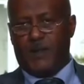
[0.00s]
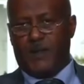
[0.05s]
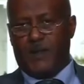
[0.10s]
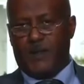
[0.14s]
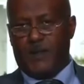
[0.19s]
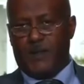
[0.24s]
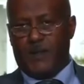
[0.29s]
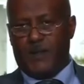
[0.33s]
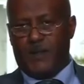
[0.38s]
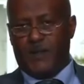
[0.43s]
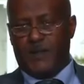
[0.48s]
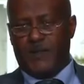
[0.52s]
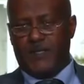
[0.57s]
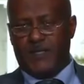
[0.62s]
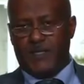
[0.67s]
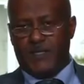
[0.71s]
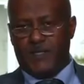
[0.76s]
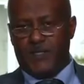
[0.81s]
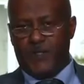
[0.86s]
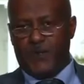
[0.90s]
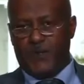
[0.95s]

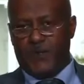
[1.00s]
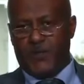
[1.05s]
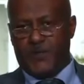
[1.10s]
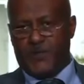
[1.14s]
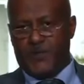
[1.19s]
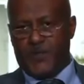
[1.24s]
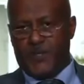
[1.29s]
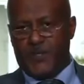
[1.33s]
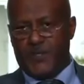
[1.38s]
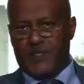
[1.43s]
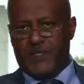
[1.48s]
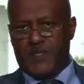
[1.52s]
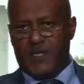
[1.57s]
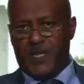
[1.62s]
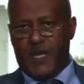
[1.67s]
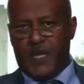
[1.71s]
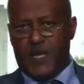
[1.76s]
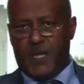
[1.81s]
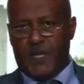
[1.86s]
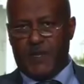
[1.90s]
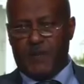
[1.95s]
this is not the first
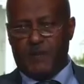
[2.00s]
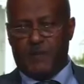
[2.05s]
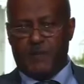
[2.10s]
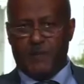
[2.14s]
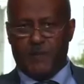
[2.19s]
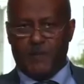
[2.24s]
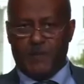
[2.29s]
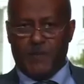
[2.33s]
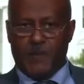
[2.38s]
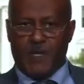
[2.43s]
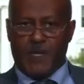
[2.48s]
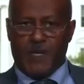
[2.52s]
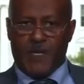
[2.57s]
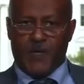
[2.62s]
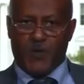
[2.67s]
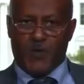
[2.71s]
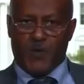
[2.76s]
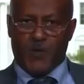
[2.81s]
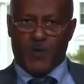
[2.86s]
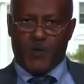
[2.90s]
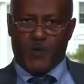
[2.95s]
time
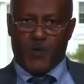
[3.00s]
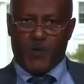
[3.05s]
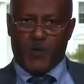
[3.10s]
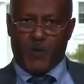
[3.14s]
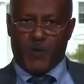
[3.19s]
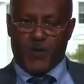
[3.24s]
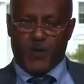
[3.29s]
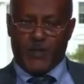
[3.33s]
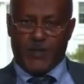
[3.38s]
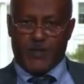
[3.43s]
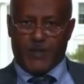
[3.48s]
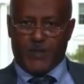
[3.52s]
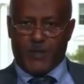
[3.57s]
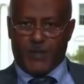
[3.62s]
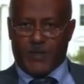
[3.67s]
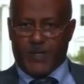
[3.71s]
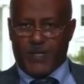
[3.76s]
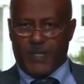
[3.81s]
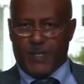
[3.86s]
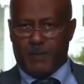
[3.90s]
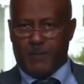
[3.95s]
an Oromo
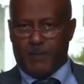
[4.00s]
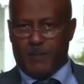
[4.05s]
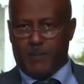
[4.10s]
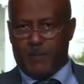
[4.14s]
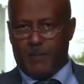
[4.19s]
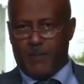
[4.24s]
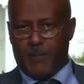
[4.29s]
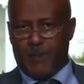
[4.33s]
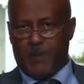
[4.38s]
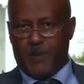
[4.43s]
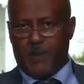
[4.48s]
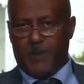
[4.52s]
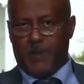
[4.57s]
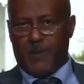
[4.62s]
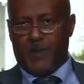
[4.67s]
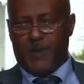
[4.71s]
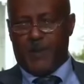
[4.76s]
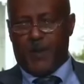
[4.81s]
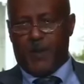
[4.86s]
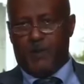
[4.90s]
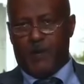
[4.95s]
leader came
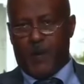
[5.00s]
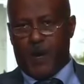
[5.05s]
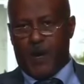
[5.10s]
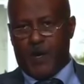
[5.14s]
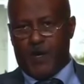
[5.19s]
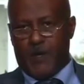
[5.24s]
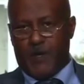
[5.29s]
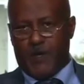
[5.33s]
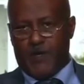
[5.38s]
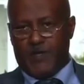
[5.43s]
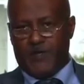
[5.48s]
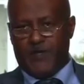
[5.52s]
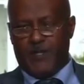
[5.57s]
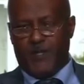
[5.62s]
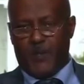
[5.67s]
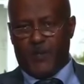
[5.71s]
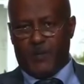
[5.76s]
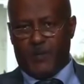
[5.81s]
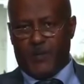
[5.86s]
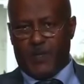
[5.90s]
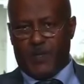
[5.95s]
on power in
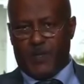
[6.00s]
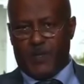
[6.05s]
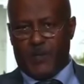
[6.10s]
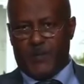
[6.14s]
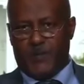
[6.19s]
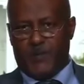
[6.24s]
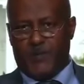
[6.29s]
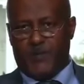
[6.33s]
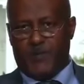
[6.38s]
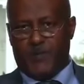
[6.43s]
Ethiopia.